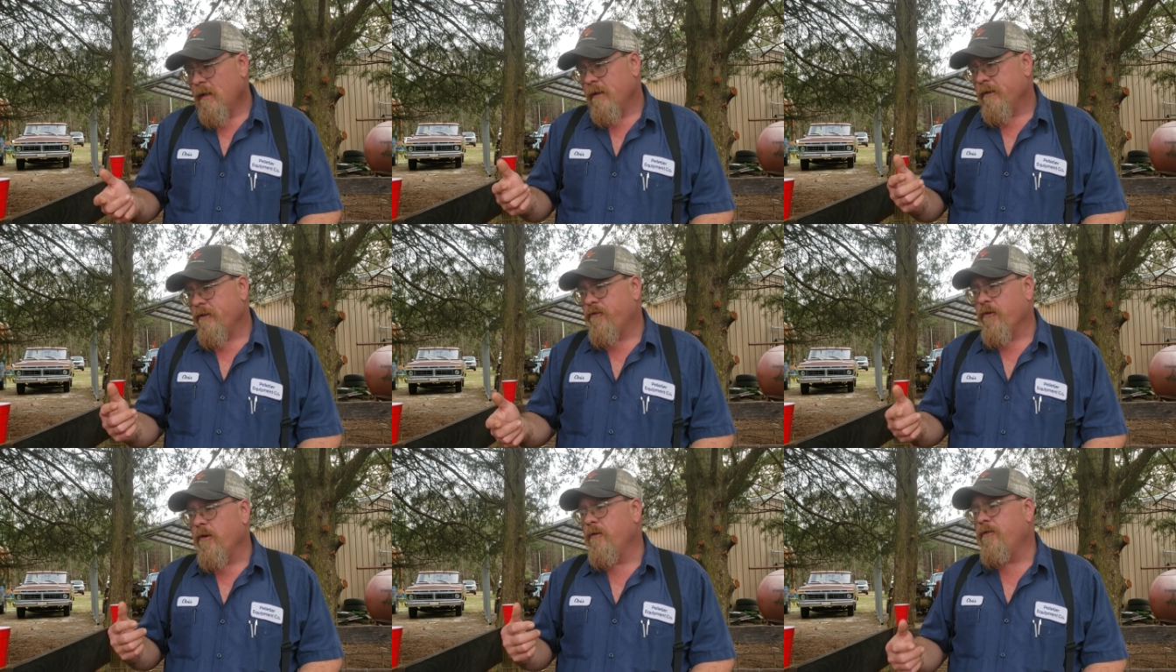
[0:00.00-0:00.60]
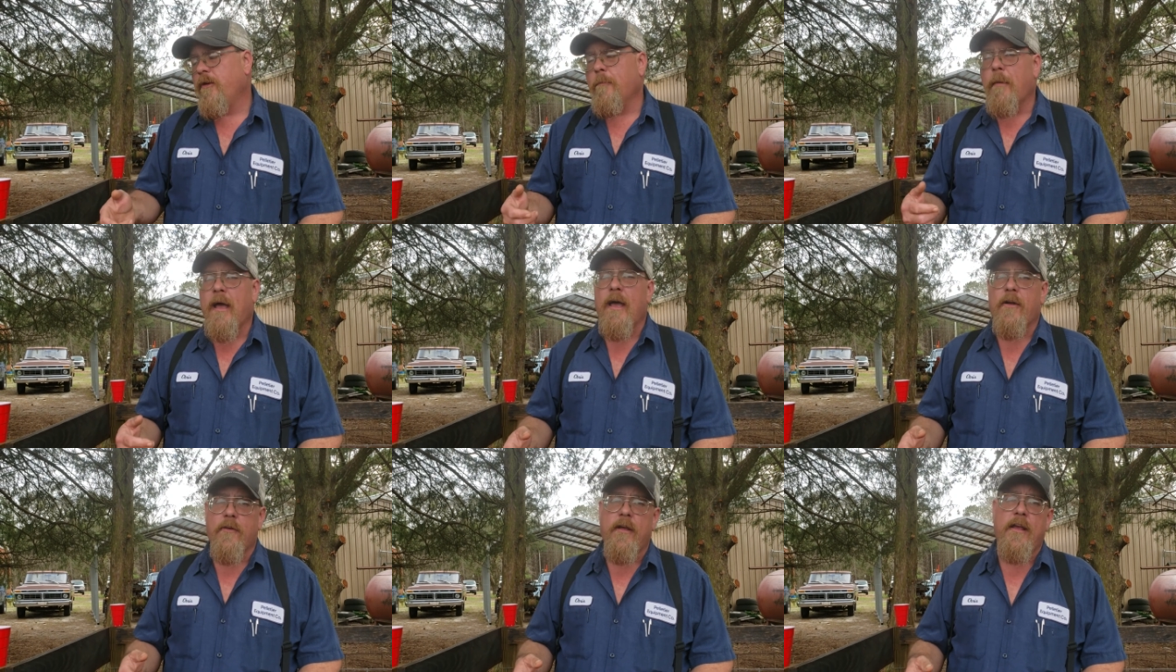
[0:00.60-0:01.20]
the truth of the
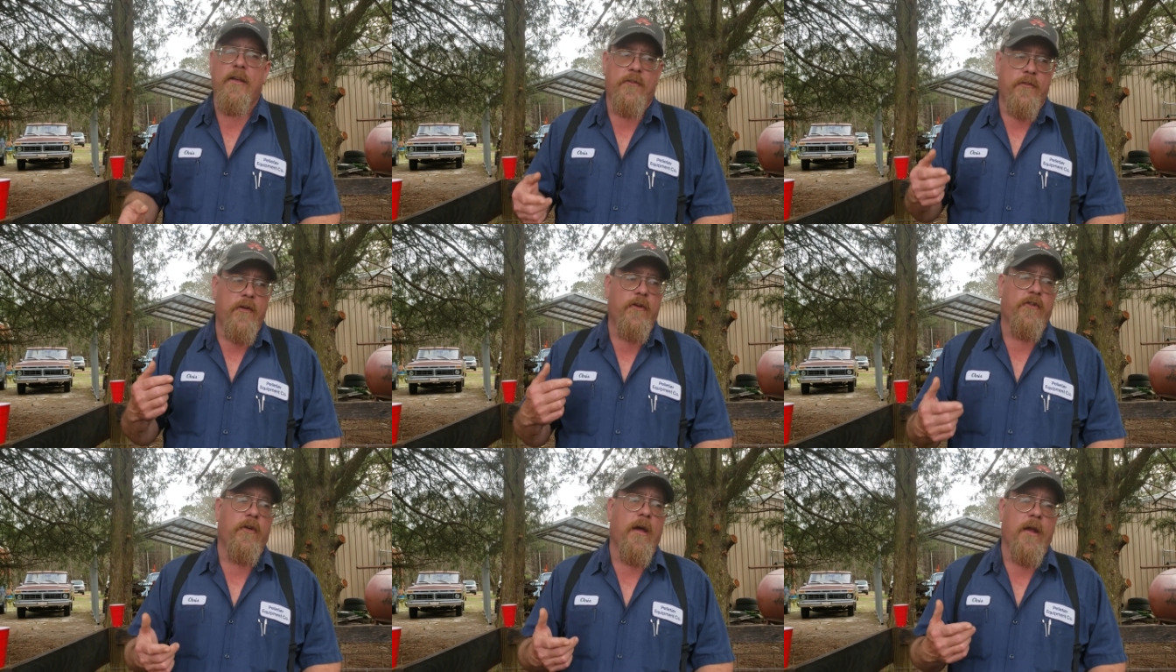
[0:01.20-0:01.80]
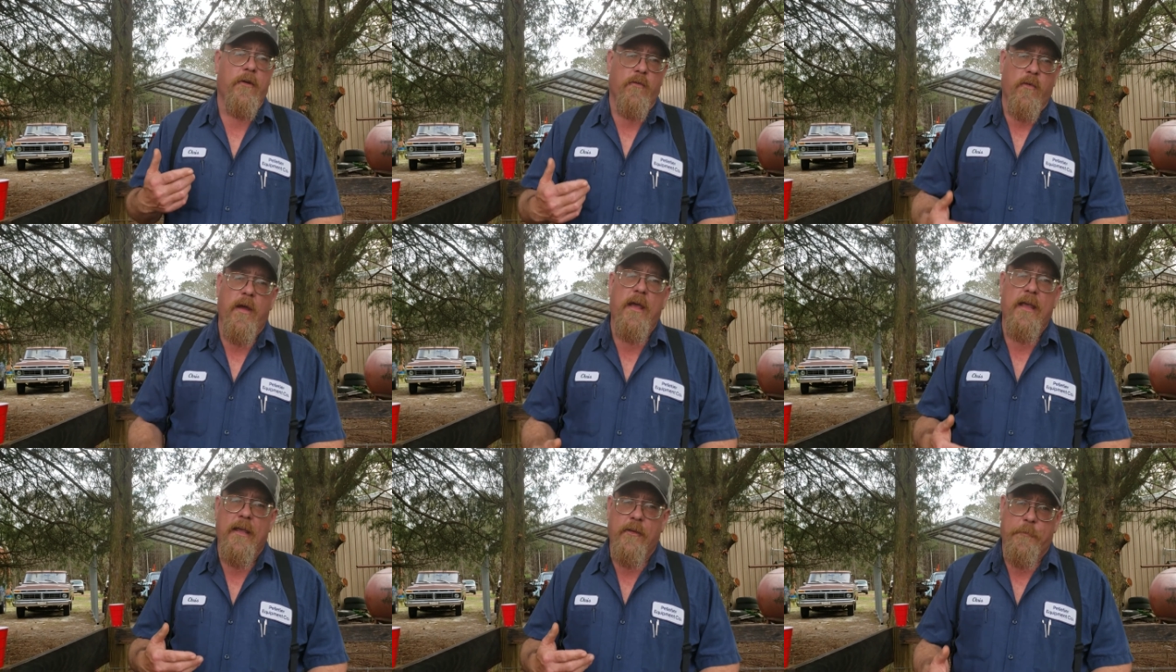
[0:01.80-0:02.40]
matter is, if you're trying to
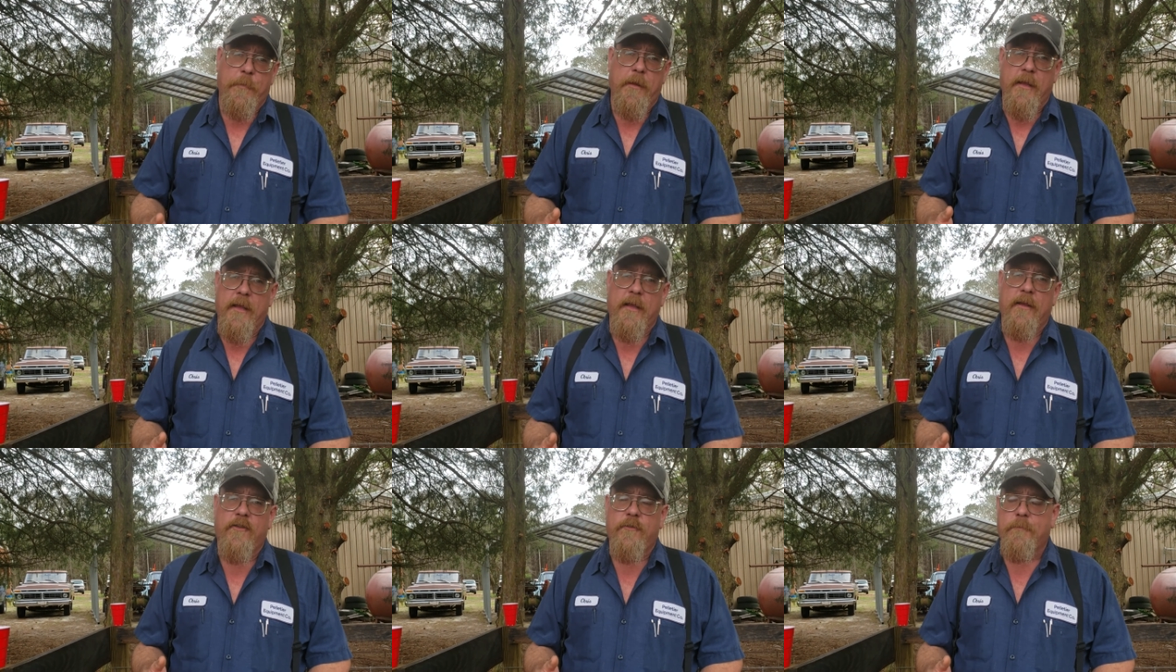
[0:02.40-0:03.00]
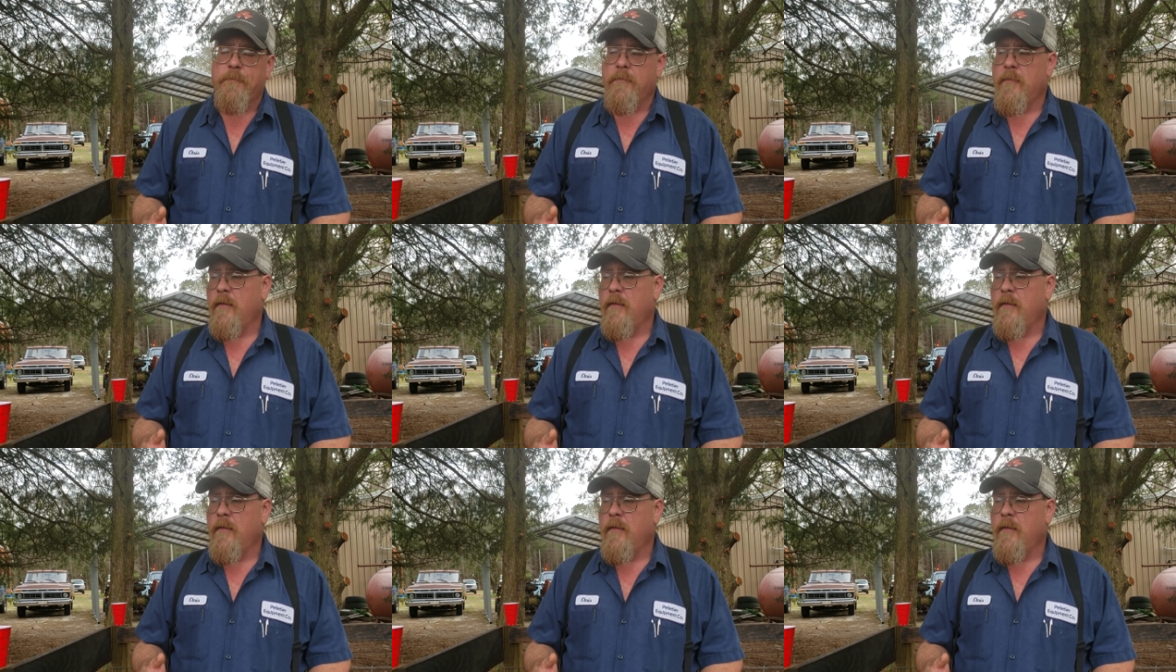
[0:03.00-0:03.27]
raise pigs,